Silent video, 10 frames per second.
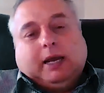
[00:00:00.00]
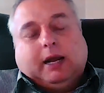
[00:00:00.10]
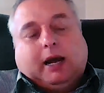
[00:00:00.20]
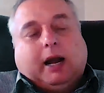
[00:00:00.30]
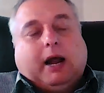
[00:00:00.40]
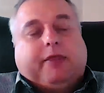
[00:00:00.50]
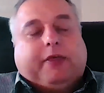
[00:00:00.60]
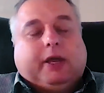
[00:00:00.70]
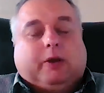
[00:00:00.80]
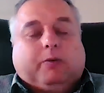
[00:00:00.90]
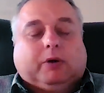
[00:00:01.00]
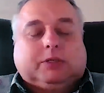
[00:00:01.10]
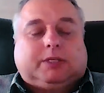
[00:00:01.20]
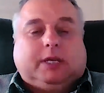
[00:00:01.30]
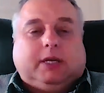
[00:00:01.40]
And I think
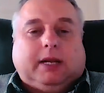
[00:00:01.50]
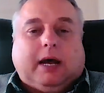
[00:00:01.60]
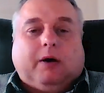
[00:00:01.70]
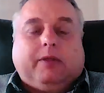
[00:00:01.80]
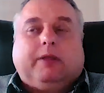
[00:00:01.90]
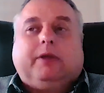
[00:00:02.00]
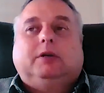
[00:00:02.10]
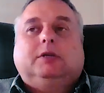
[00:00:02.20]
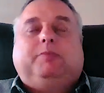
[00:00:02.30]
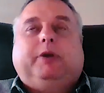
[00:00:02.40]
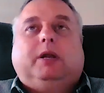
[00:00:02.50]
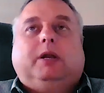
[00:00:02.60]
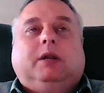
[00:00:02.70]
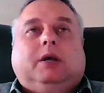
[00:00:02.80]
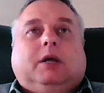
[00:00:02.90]
we'll see now that there's
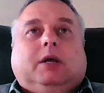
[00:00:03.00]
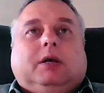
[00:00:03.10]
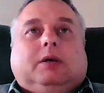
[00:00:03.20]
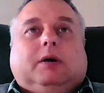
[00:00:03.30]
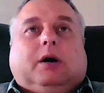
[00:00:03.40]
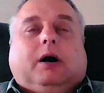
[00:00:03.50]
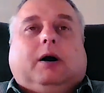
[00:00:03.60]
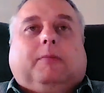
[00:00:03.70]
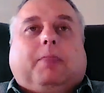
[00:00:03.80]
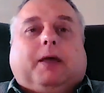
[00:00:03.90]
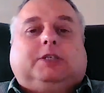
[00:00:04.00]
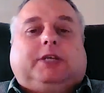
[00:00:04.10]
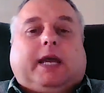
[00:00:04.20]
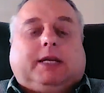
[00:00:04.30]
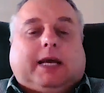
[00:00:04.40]
been a
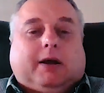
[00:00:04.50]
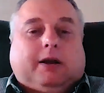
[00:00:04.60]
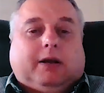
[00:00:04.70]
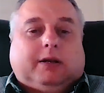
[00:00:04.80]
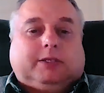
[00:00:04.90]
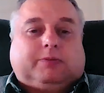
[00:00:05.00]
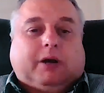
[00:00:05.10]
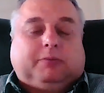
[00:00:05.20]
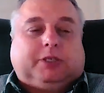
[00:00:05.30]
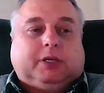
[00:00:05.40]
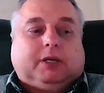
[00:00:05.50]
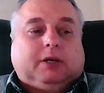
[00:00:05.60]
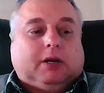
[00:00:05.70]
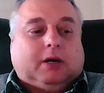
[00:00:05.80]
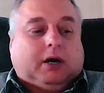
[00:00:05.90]
shakedown and a
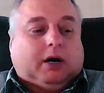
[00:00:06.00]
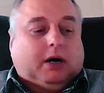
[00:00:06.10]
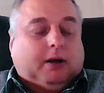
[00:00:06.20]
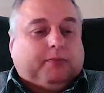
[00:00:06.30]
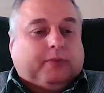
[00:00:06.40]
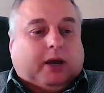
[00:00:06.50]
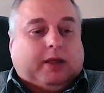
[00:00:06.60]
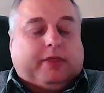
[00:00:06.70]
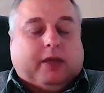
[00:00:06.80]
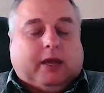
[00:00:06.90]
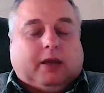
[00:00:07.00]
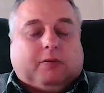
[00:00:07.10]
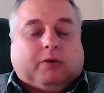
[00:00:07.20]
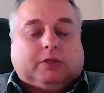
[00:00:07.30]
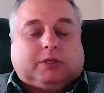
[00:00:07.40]
disruption. I
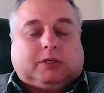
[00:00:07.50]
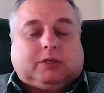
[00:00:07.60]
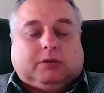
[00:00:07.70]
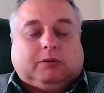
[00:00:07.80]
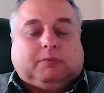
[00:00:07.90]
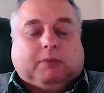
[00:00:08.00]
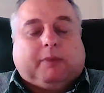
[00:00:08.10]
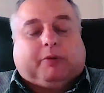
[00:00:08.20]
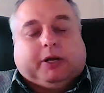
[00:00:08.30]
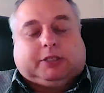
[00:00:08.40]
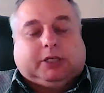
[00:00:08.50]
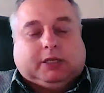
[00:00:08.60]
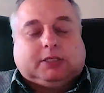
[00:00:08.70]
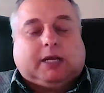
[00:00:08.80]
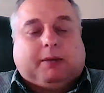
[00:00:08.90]
think what's my prediction
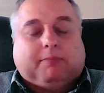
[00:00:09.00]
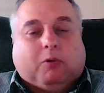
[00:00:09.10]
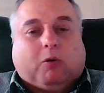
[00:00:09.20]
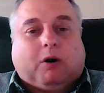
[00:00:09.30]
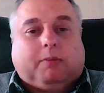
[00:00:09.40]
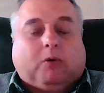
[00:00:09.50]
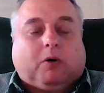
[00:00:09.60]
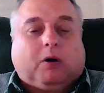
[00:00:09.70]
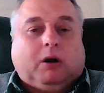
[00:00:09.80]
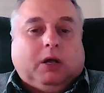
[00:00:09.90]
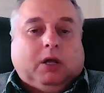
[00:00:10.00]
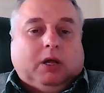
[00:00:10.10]
is that more and more